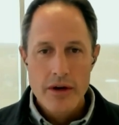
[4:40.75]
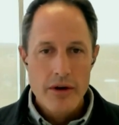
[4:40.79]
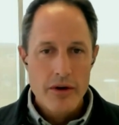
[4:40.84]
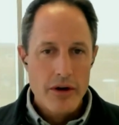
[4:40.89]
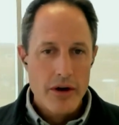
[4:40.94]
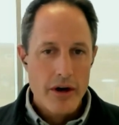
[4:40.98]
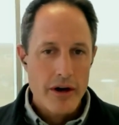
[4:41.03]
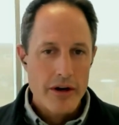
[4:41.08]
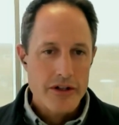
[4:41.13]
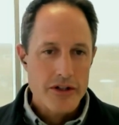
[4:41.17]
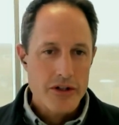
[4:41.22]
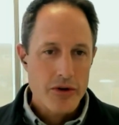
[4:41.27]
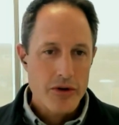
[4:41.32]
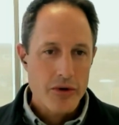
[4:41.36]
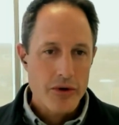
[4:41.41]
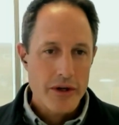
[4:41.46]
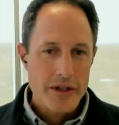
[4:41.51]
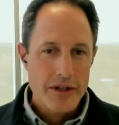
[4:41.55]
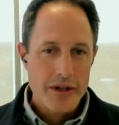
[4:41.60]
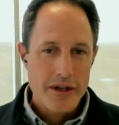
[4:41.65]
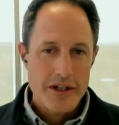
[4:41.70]
uh,
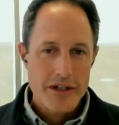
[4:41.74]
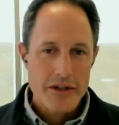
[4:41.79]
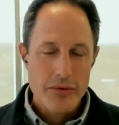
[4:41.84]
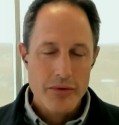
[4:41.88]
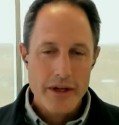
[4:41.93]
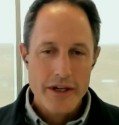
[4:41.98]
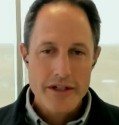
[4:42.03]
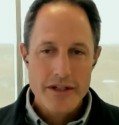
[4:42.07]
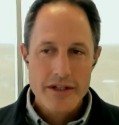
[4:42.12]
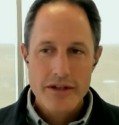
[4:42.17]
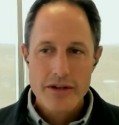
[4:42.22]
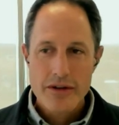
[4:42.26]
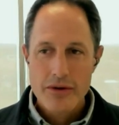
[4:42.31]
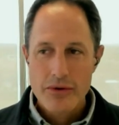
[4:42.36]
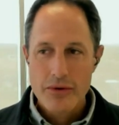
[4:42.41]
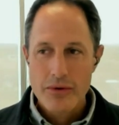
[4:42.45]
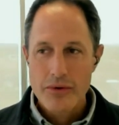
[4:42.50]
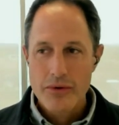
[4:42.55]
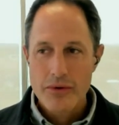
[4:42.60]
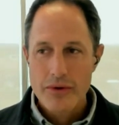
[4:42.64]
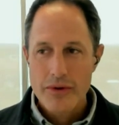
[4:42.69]
so as, as, it relates
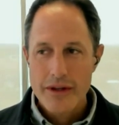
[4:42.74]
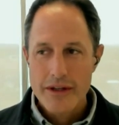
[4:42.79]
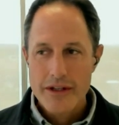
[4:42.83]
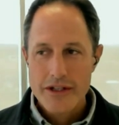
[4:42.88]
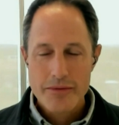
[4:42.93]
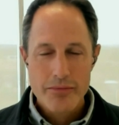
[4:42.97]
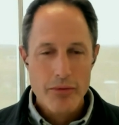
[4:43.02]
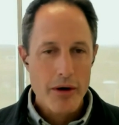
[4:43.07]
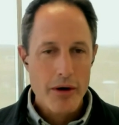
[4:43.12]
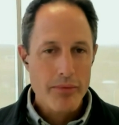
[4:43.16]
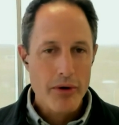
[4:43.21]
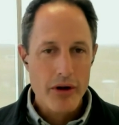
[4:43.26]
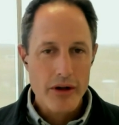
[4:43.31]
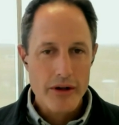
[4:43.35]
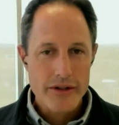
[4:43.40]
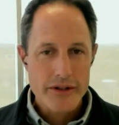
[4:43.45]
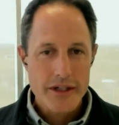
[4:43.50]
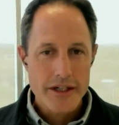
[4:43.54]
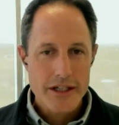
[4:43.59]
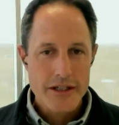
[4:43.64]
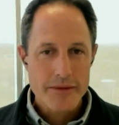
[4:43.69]
to smart
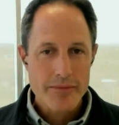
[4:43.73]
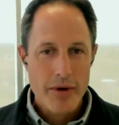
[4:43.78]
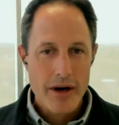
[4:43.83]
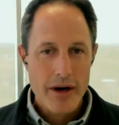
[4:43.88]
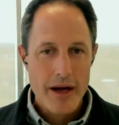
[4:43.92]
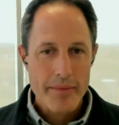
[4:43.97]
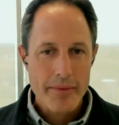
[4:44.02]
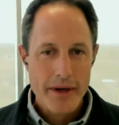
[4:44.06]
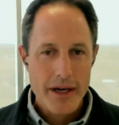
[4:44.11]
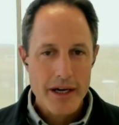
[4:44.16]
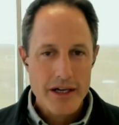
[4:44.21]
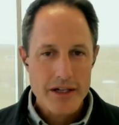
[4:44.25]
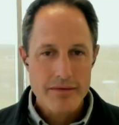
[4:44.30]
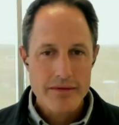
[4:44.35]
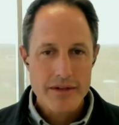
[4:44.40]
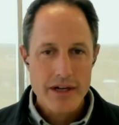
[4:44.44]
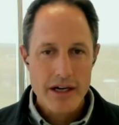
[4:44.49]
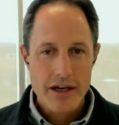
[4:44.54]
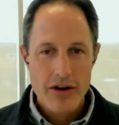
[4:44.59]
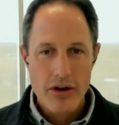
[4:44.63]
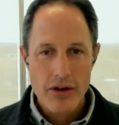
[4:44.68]
policy and smart application of
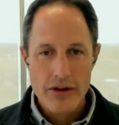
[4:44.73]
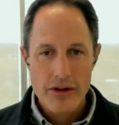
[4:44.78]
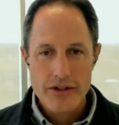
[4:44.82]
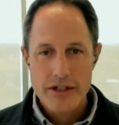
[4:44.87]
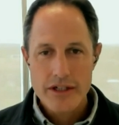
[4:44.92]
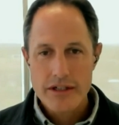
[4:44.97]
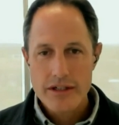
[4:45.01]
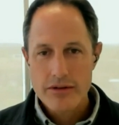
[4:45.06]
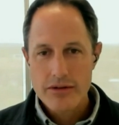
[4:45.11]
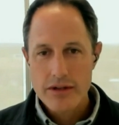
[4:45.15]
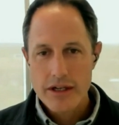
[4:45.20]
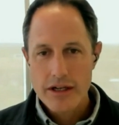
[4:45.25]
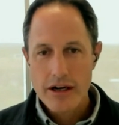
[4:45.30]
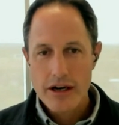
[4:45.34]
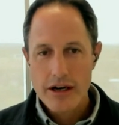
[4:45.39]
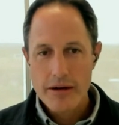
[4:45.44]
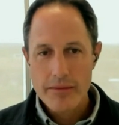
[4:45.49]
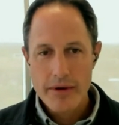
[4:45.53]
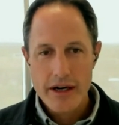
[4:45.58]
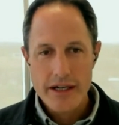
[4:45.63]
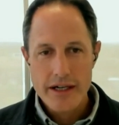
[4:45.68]
technology to
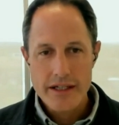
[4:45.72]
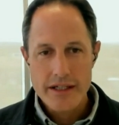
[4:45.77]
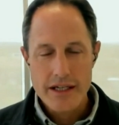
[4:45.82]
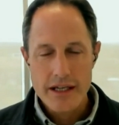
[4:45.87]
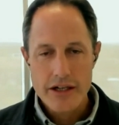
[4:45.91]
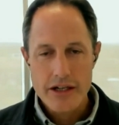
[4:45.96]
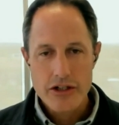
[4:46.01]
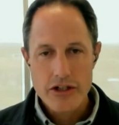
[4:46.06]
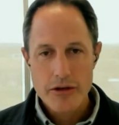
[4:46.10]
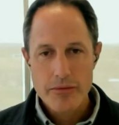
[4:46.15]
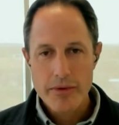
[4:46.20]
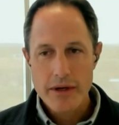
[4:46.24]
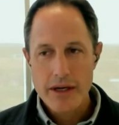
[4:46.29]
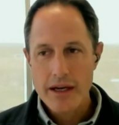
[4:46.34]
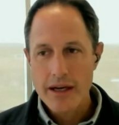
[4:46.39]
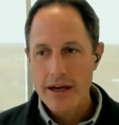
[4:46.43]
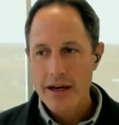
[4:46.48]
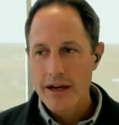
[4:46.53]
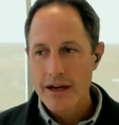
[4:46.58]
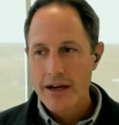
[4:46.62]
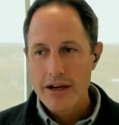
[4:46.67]
decarbonizing, it should
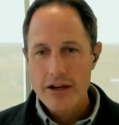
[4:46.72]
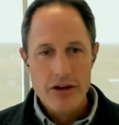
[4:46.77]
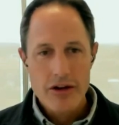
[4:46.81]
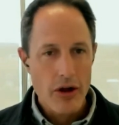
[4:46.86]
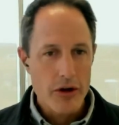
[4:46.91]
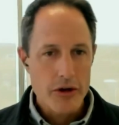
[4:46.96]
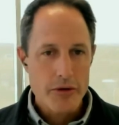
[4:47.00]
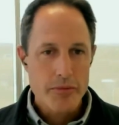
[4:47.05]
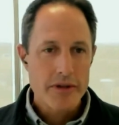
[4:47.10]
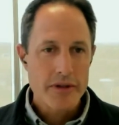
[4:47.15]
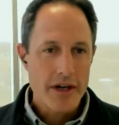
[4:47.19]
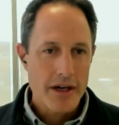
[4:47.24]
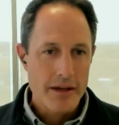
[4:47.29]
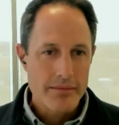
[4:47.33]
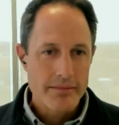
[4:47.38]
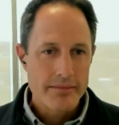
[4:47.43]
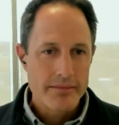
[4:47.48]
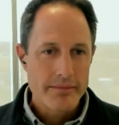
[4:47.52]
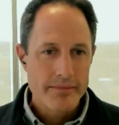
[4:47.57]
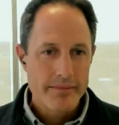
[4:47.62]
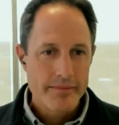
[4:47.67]
be dollars per ton.
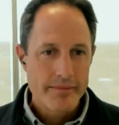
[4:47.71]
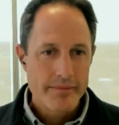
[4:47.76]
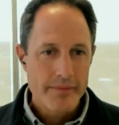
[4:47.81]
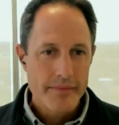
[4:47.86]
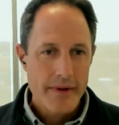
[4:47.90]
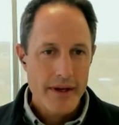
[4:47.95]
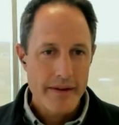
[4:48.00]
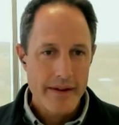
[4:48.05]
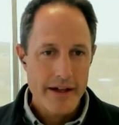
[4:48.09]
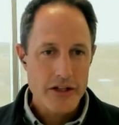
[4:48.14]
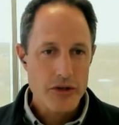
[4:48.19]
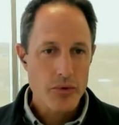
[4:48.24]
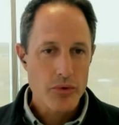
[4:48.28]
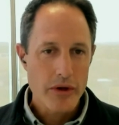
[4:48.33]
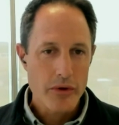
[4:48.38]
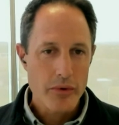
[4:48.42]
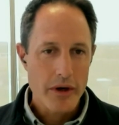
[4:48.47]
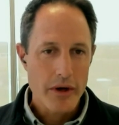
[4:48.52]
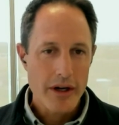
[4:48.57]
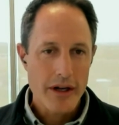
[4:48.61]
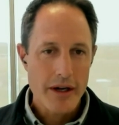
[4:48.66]
And that's really
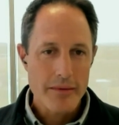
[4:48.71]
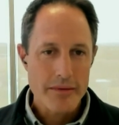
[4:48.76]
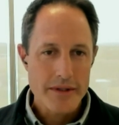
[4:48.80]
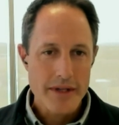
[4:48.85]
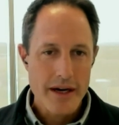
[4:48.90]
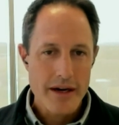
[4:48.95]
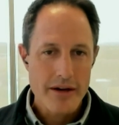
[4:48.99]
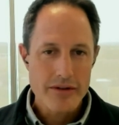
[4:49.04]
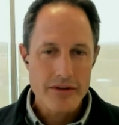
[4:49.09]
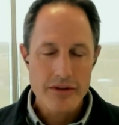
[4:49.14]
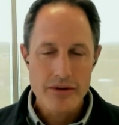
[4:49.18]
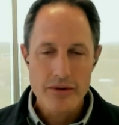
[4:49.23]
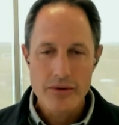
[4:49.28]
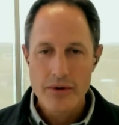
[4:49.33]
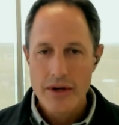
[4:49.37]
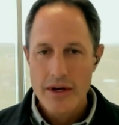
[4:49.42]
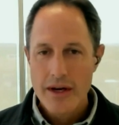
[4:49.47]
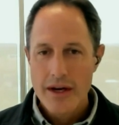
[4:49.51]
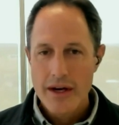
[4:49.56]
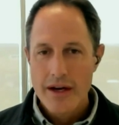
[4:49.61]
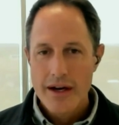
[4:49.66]
what it comes down to,
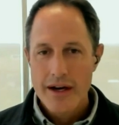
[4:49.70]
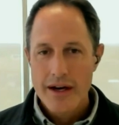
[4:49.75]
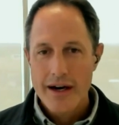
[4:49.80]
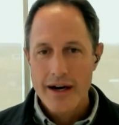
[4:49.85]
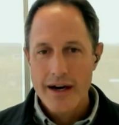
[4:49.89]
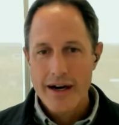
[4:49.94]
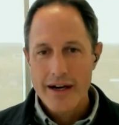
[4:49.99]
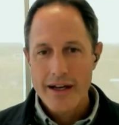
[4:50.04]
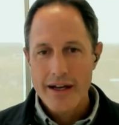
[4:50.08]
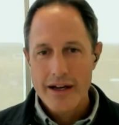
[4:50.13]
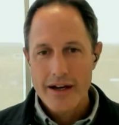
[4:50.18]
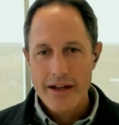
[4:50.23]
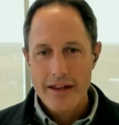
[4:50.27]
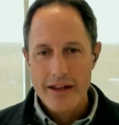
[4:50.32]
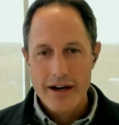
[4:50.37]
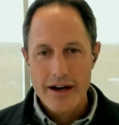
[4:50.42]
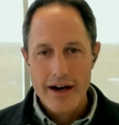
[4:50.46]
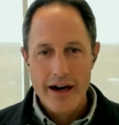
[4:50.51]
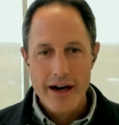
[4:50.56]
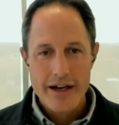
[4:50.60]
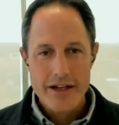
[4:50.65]
uh, the
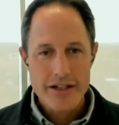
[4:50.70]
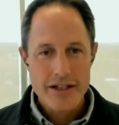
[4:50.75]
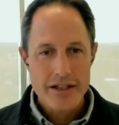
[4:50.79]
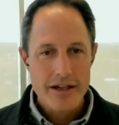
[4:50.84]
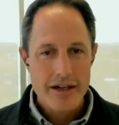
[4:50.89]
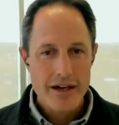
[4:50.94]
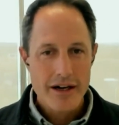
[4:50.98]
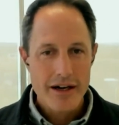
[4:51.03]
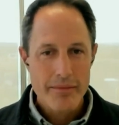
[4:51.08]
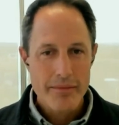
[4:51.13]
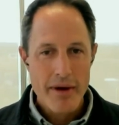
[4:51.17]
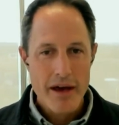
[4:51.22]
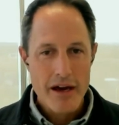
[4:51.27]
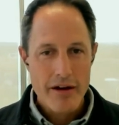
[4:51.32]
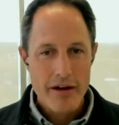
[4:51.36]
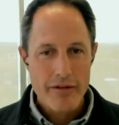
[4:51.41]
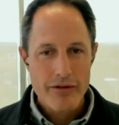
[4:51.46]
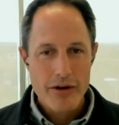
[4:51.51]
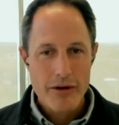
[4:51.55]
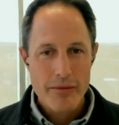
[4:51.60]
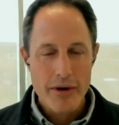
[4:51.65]
highest uh, bang
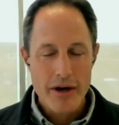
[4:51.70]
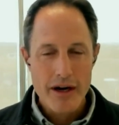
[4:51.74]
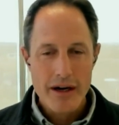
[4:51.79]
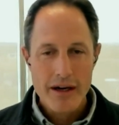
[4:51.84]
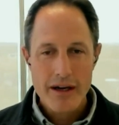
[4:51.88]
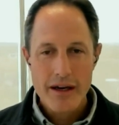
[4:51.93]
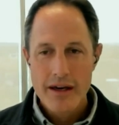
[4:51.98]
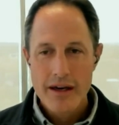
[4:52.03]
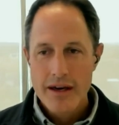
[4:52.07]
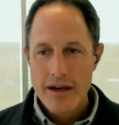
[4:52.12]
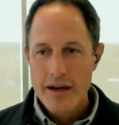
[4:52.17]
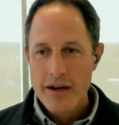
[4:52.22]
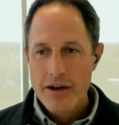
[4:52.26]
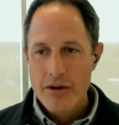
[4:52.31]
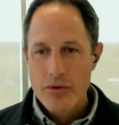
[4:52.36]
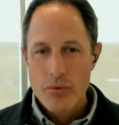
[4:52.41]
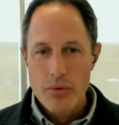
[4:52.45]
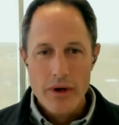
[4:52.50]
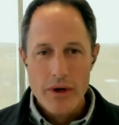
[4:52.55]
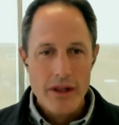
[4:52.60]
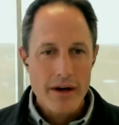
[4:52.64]
for your buck.
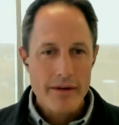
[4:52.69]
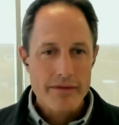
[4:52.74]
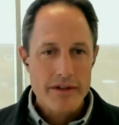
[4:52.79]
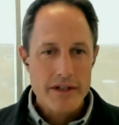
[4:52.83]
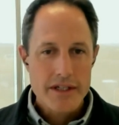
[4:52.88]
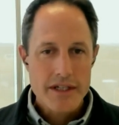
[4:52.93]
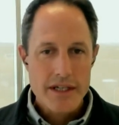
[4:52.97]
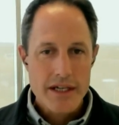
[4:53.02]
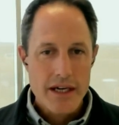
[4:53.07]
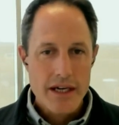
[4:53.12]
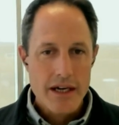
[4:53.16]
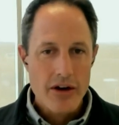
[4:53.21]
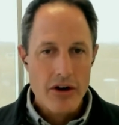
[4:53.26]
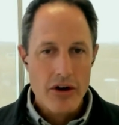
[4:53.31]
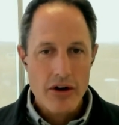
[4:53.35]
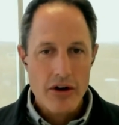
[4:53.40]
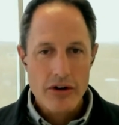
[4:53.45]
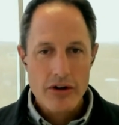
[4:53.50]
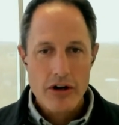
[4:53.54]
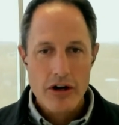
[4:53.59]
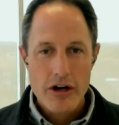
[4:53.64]
We love to see
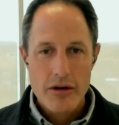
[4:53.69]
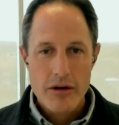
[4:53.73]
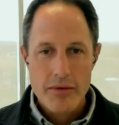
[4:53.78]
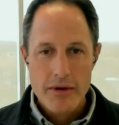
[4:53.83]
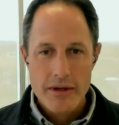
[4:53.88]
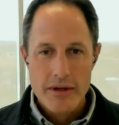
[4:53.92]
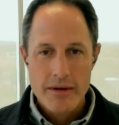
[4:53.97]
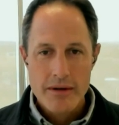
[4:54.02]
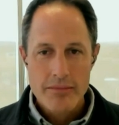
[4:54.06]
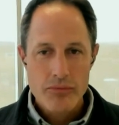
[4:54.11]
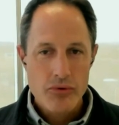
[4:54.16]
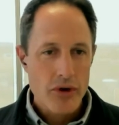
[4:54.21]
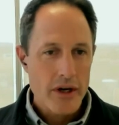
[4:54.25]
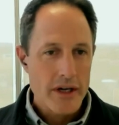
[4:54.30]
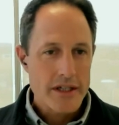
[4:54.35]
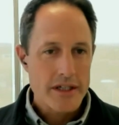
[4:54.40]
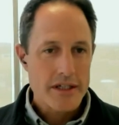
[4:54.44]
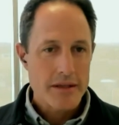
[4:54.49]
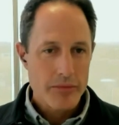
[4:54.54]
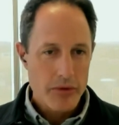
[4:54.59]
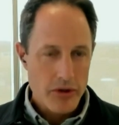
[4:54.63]
all carbon
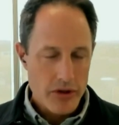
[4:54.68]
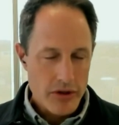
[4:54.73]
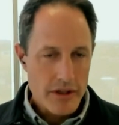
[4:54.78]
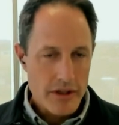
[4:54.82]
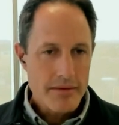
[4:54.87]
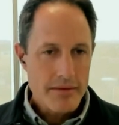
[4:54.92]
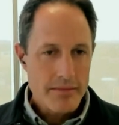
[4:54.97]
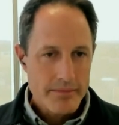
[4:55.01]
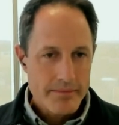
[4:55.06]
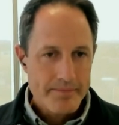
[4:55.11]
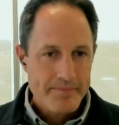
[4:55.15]
priced similarly